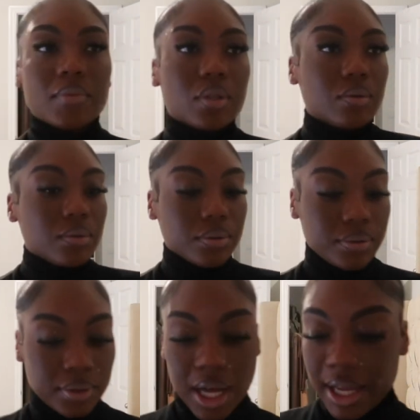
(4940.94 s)
oh
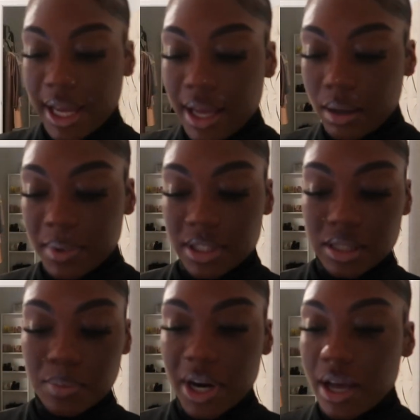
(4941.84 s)
i can't help but to
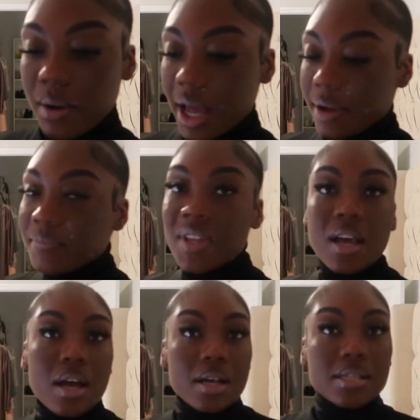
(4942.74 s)
spray okay
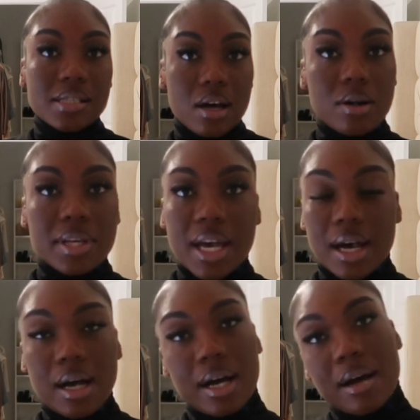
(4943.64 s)
so
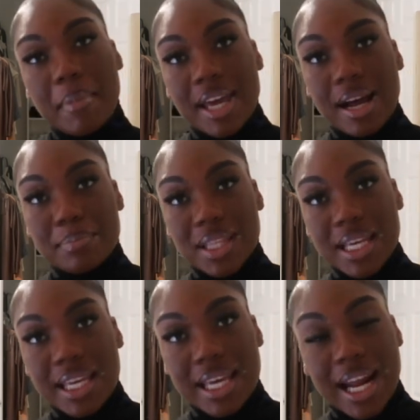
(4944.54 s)
yeah um and i'm
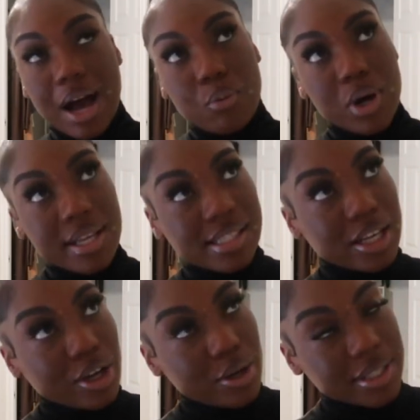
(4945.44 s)
thinking i was
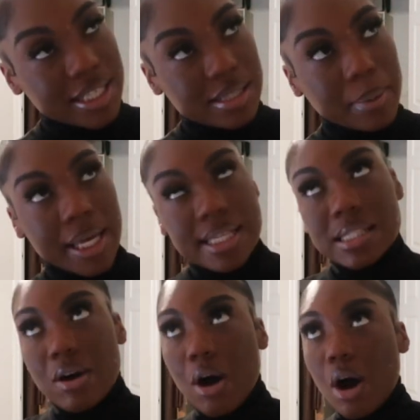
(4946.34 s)
gonna go to this place
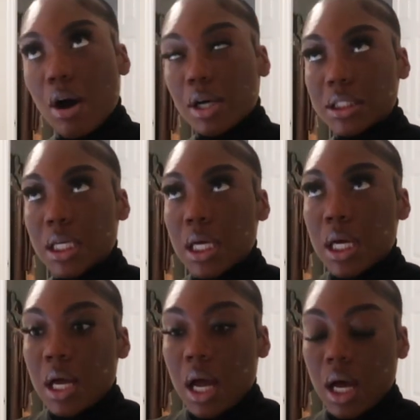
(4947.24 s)
called
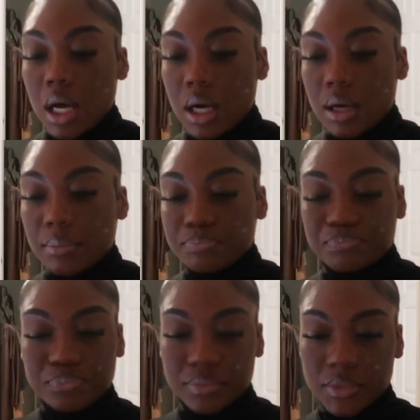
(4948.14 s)
um
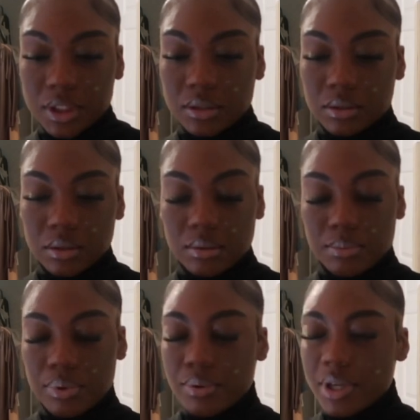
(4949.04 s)

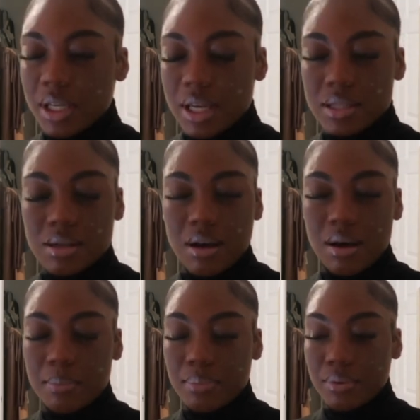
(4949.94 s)
pre it's
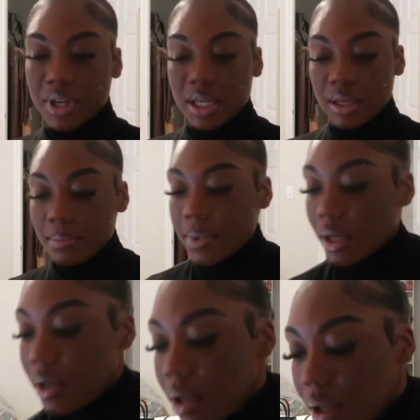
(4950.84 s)
called pre
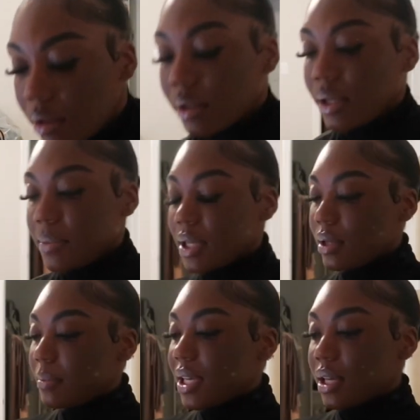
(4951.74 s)
hold on let me
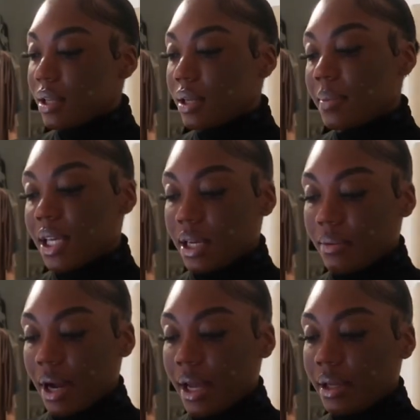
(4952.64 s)
let me get let me get
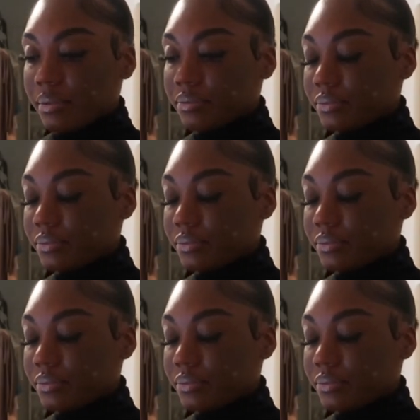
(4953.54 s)
it right